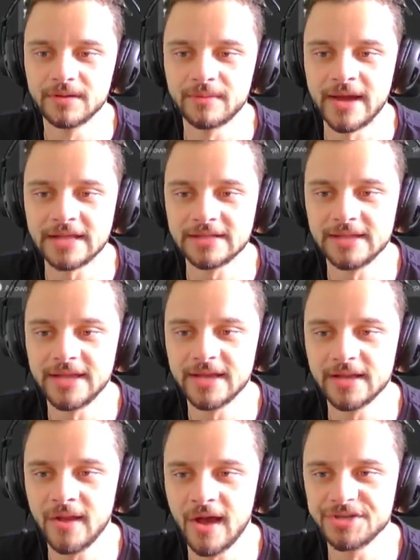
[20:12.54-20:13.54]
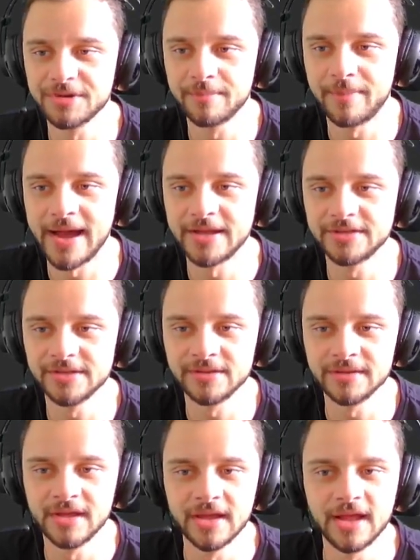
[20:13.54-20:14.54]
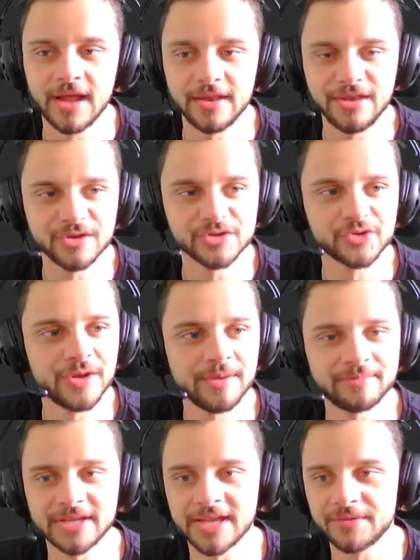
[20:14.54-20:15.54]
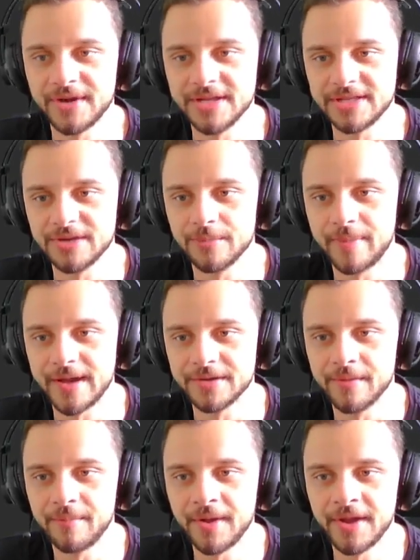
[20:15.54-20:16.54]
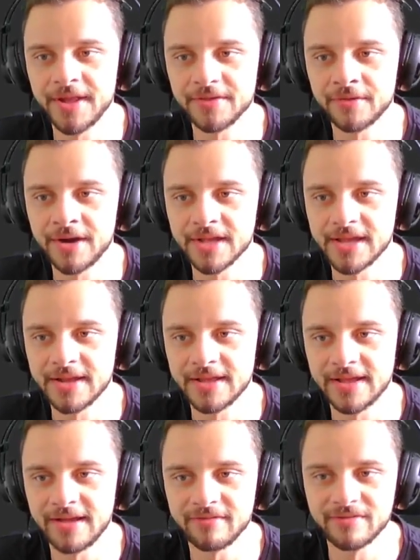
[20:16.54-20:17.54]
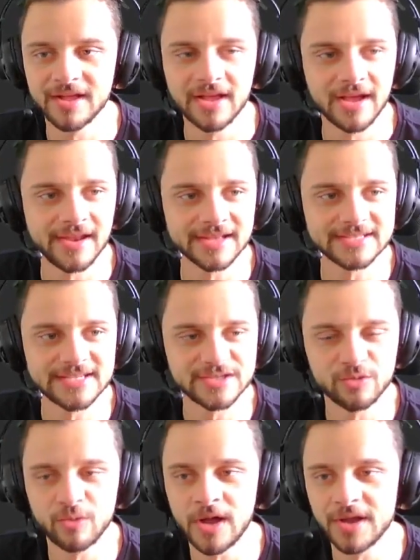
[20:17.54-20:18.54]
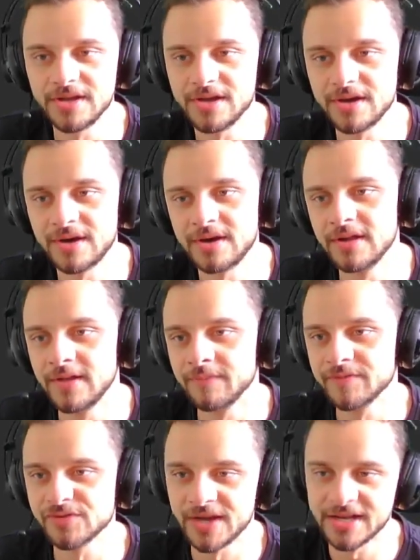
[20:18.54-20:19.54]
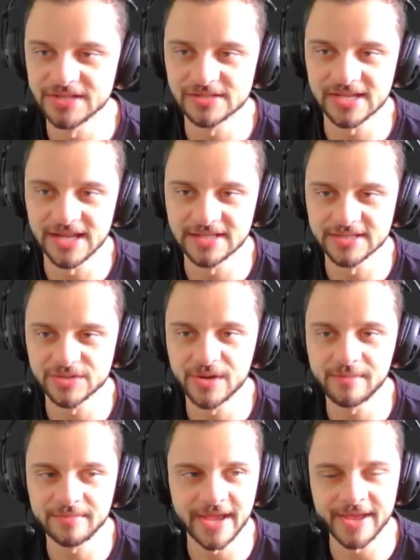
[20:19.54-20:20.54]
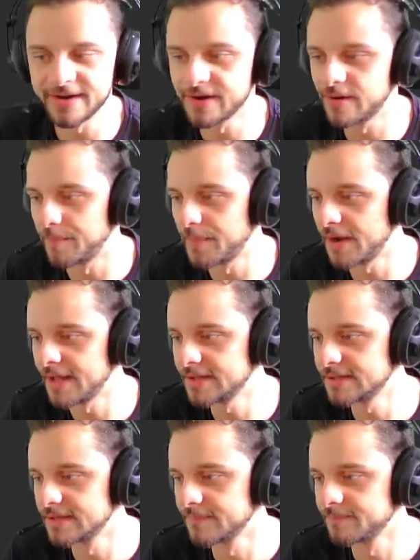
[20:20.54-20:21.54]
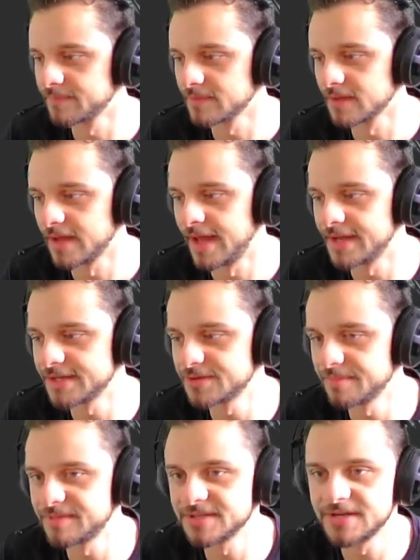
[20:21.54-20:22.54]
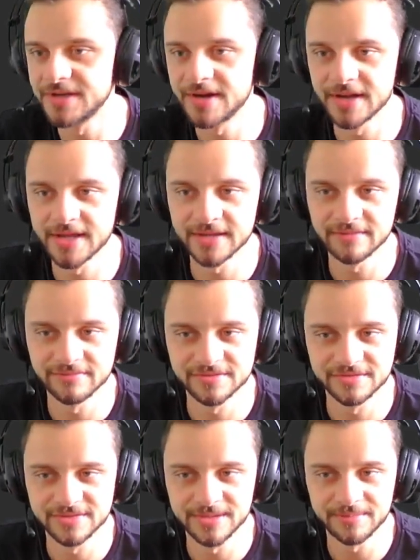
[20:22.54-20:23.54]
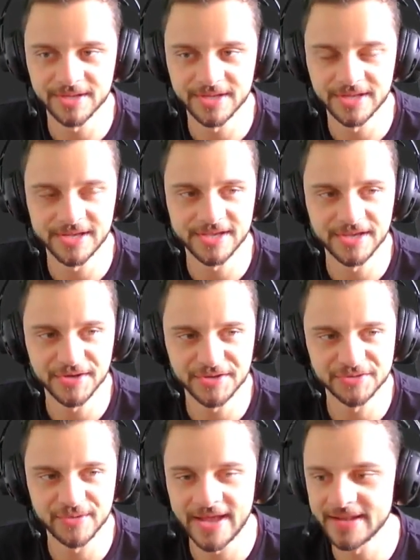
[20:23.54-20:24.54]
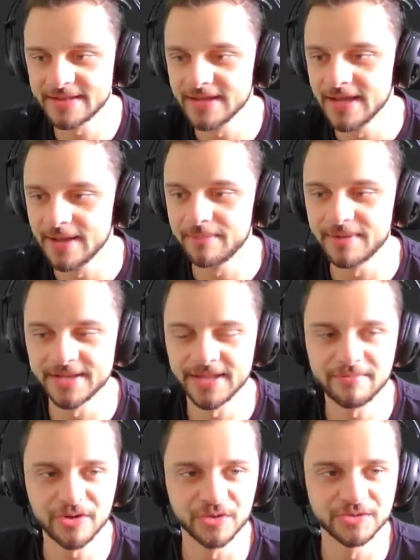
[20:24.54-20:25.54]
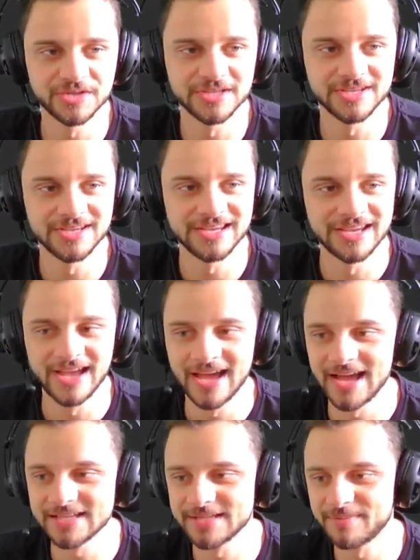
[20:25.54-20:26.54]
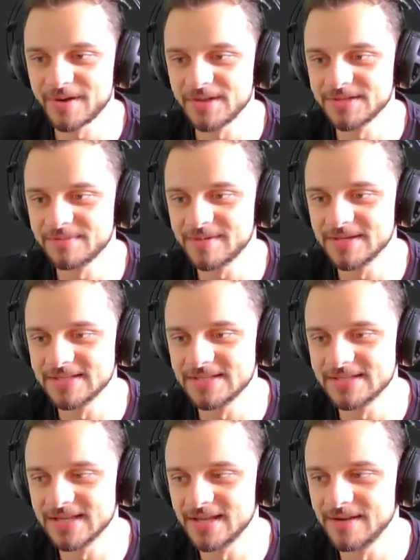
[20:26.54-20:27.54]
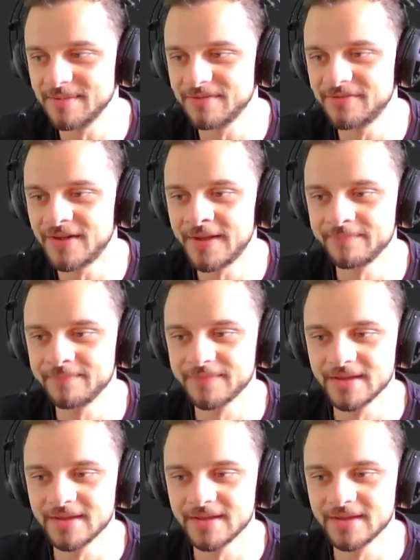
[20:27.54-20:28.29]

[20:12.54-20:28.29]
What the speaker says: Right click, logic, Python, new script. I can create a new Python component, or I can have an existing one here. So I need to select the script and the component, and the script is here. I can simply click here to edit, but let me go to the asset browser because it's a little bit fun.